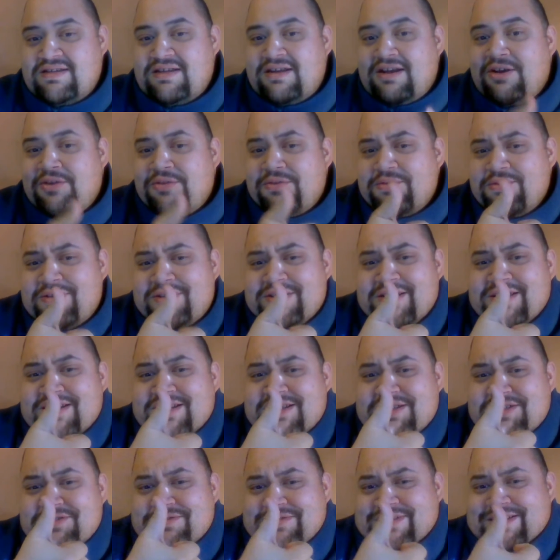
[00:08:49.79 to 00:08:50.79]
Throwing
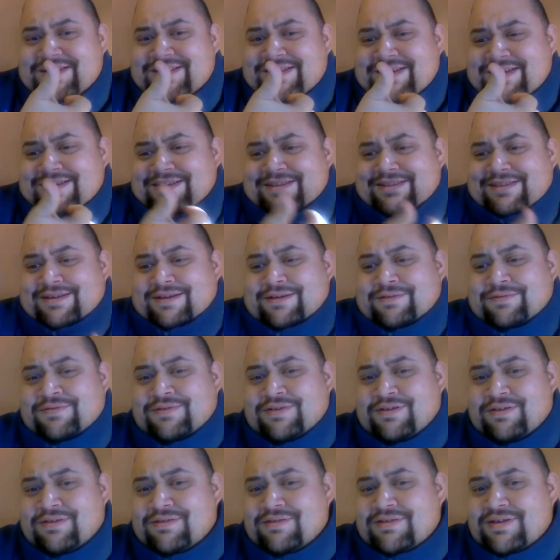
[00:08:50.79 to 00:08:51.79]
an Australian in there
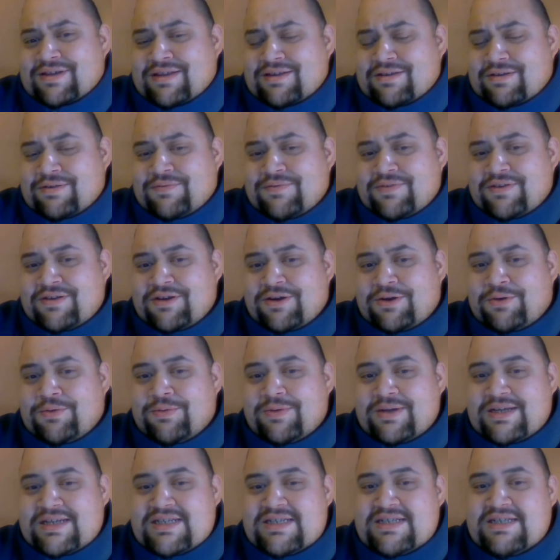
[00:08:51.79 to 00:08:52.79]
for no
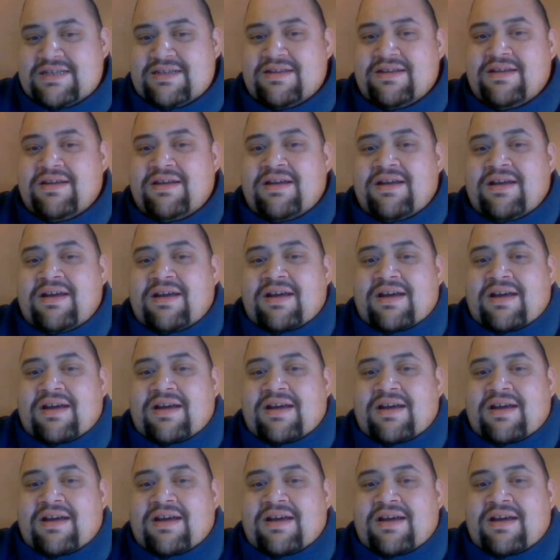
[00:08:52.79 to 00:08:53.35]
reason.